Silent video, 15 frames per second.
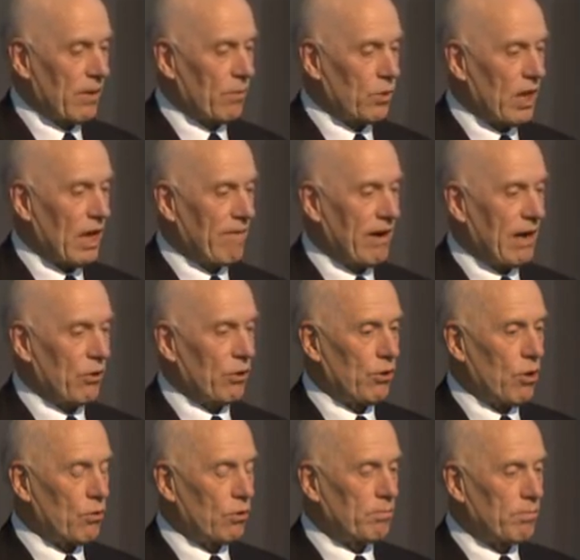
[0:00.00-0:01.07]
We have our
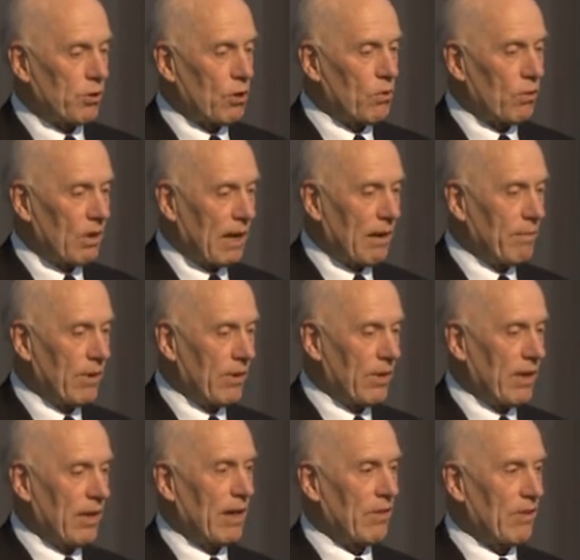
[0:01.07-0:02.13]
own program,
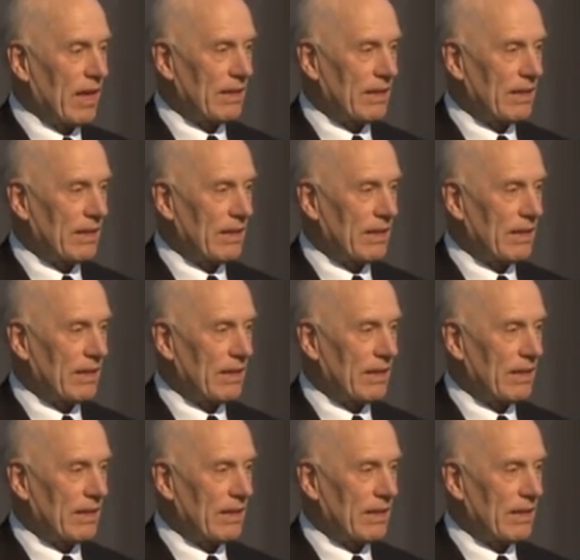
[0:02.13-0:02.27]
and